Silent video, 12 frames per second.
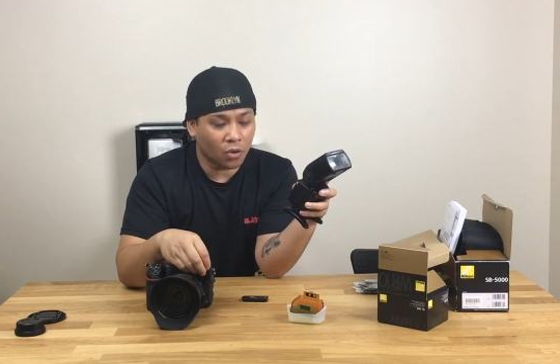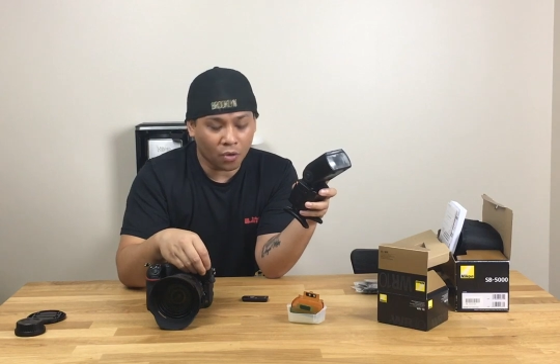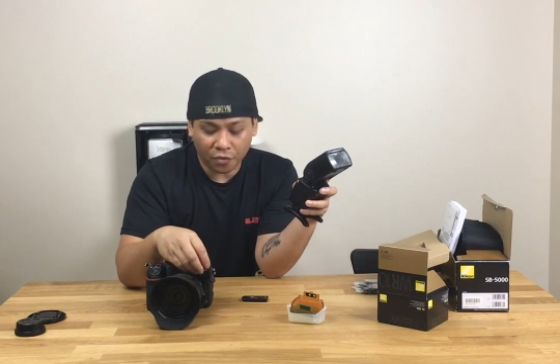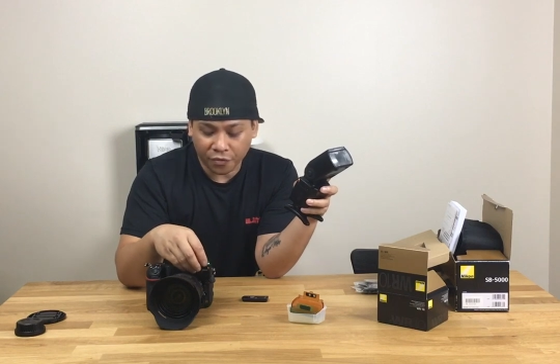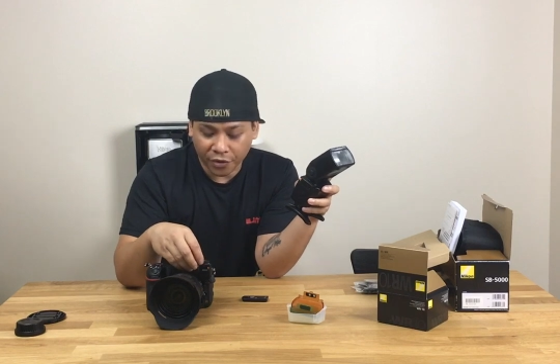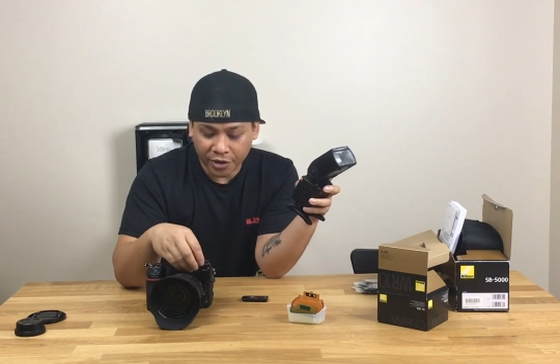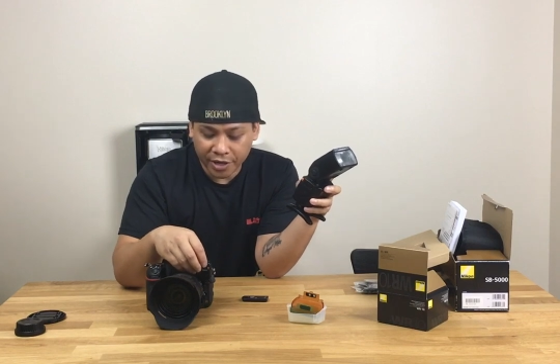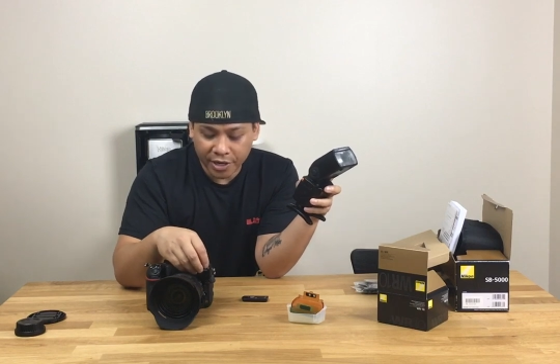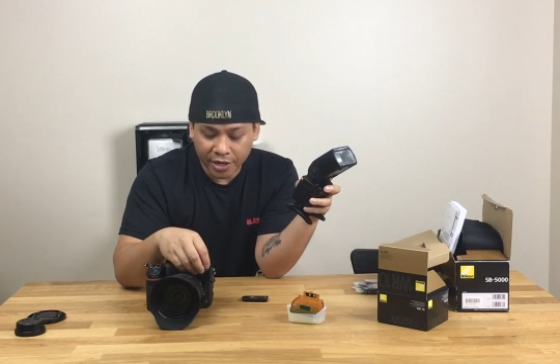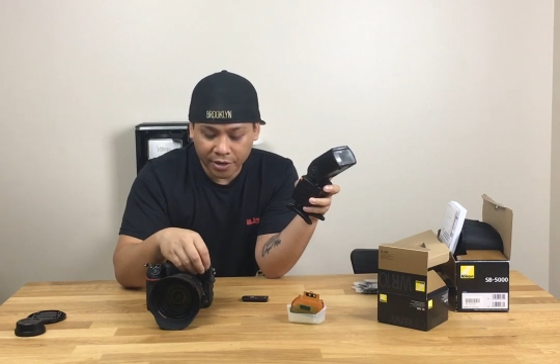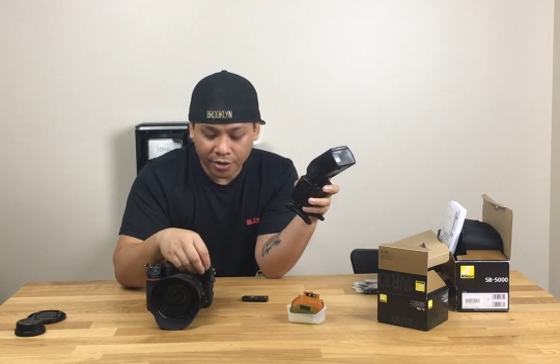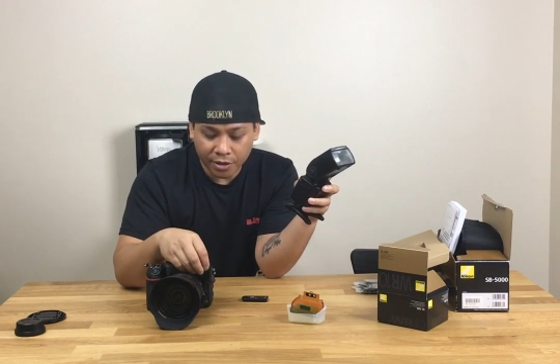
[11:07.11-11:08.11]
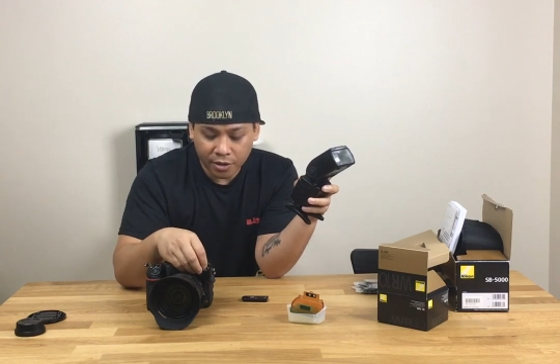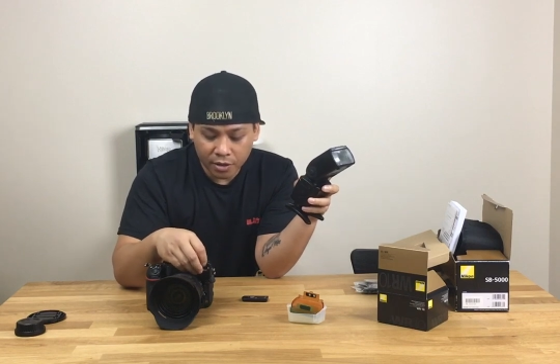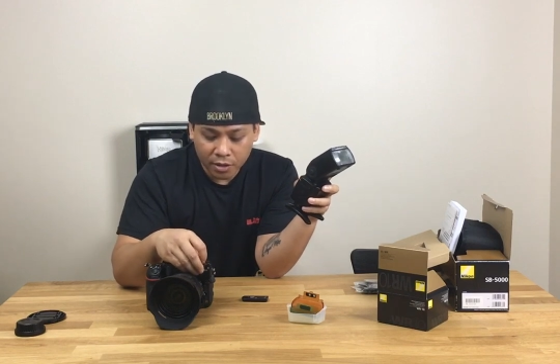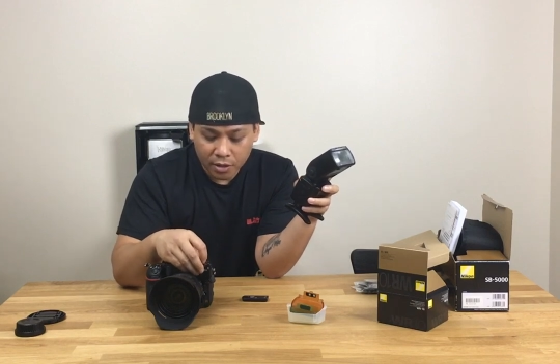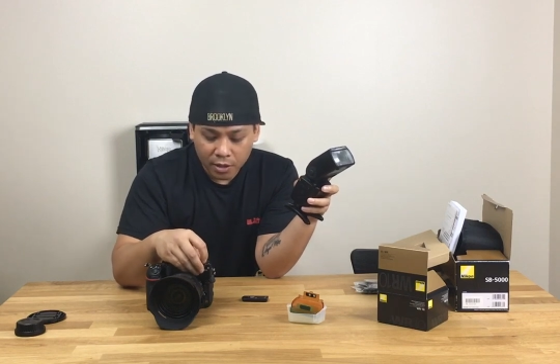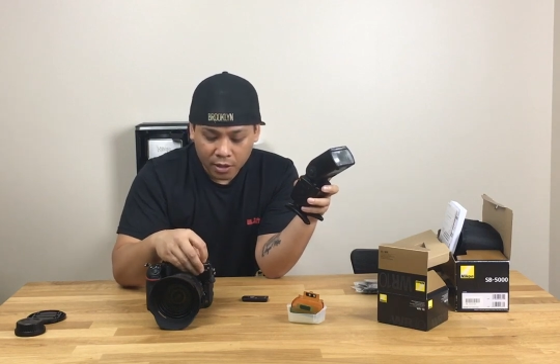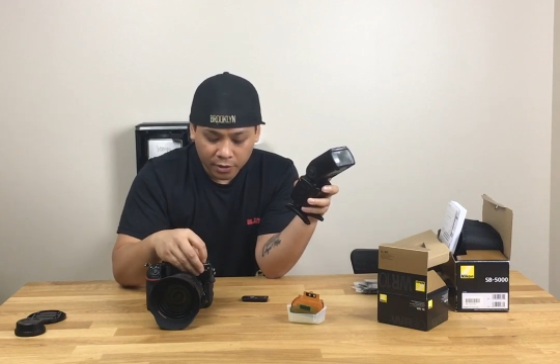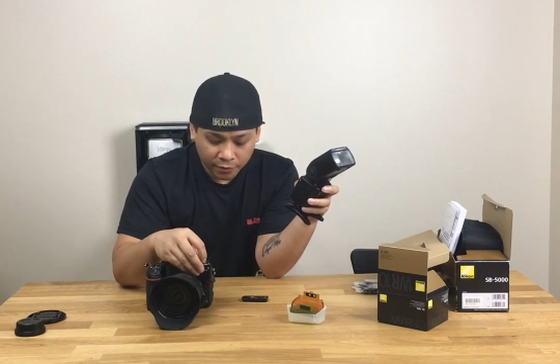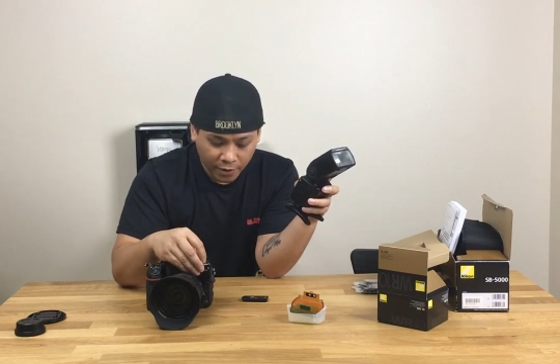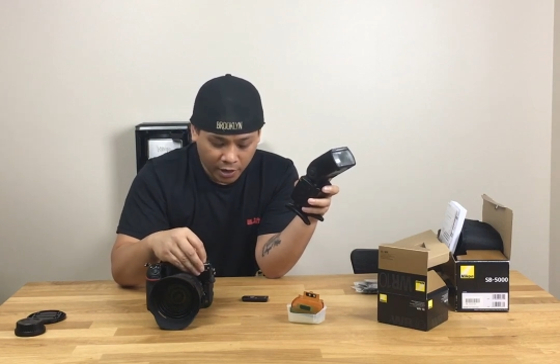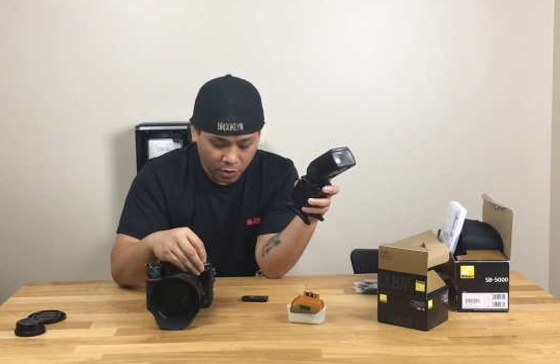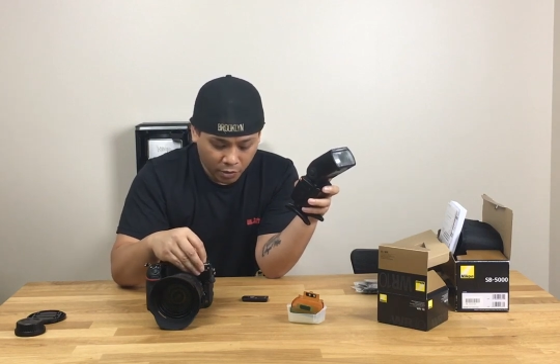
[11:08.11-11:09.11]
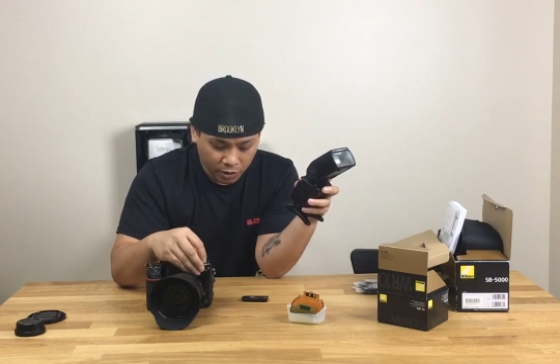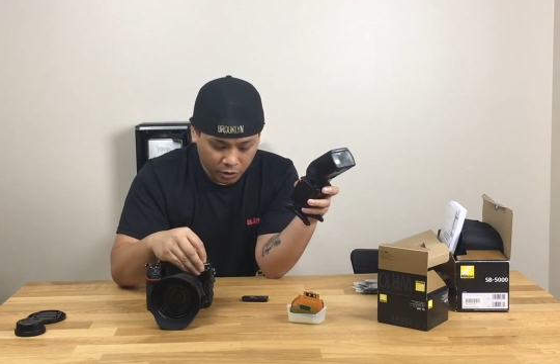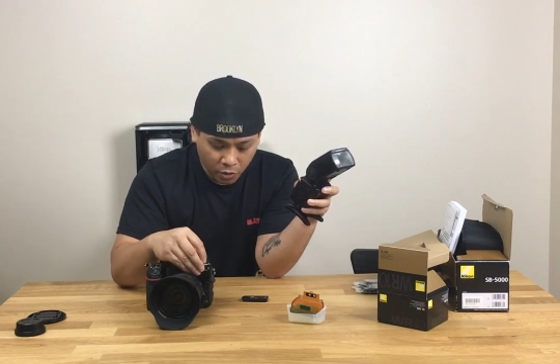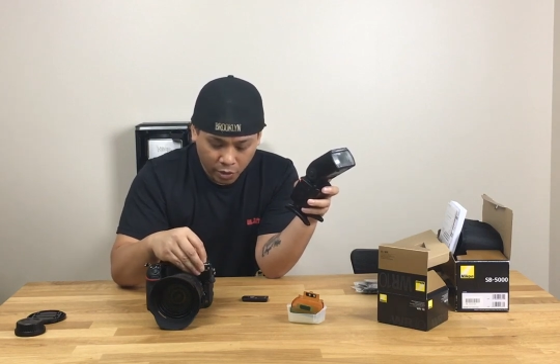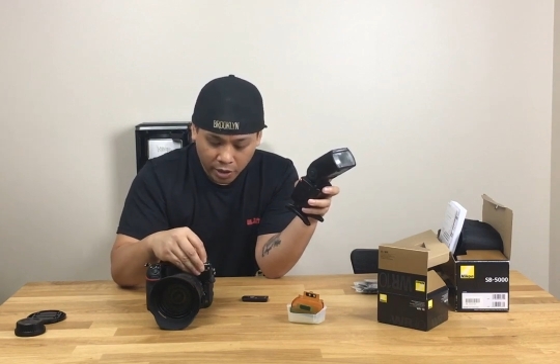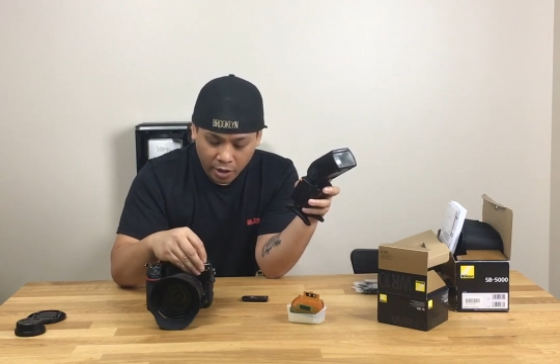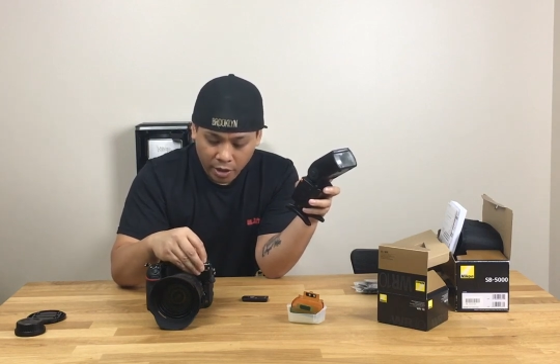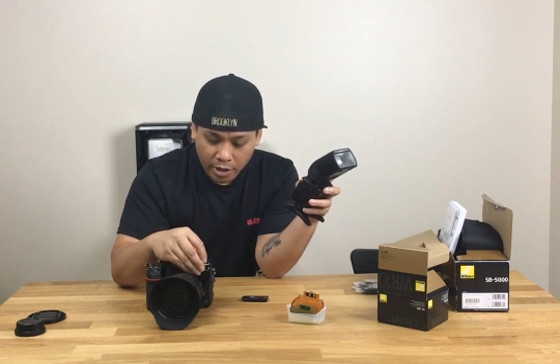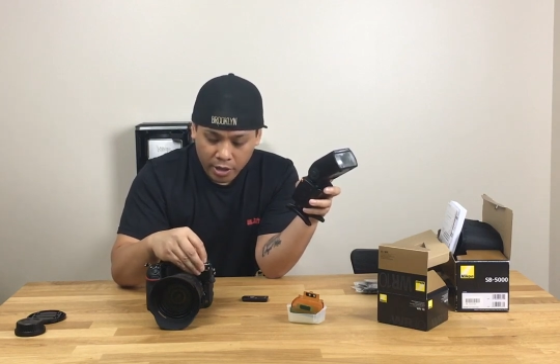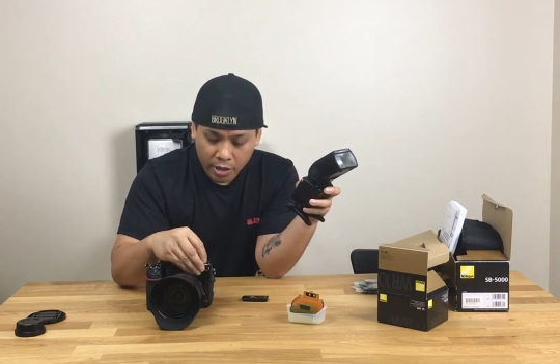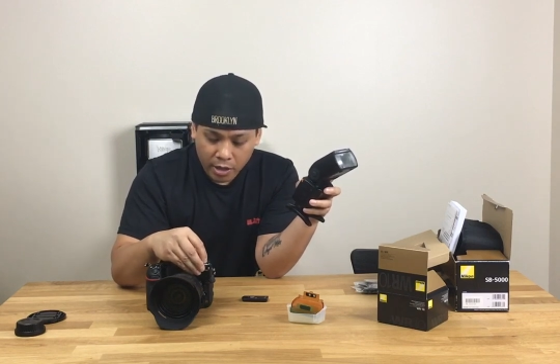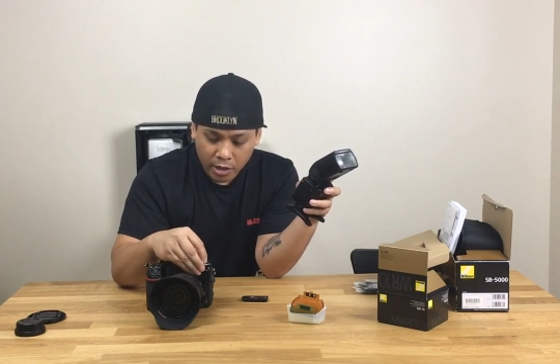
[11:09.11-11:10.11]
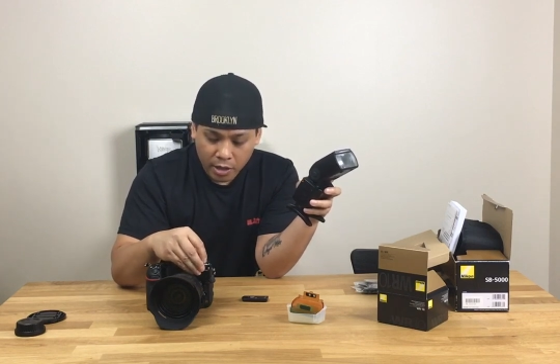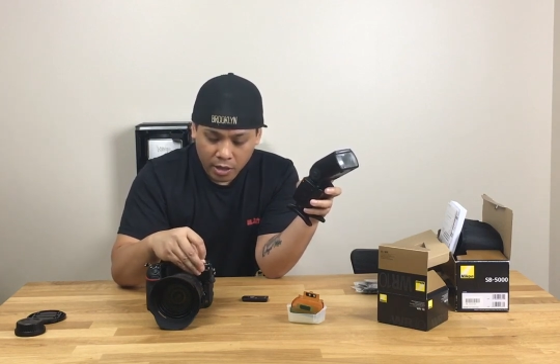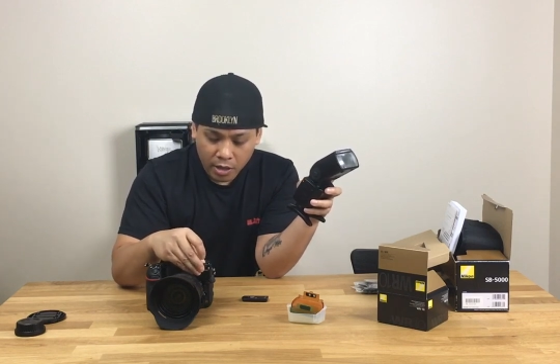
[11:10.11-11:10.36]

over here. Let's find out what's going on.